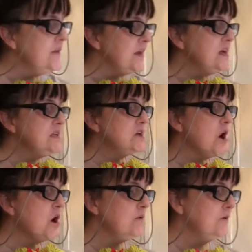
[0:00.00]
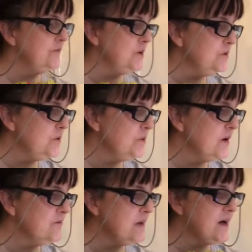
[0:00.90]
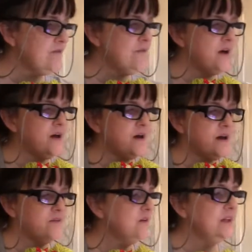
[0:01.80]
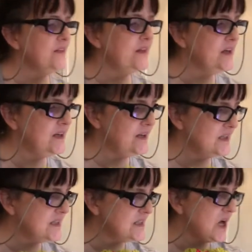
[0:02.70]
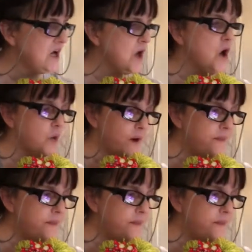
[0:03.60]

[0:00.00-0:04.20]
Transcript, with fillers: These are a few of my favorite things. When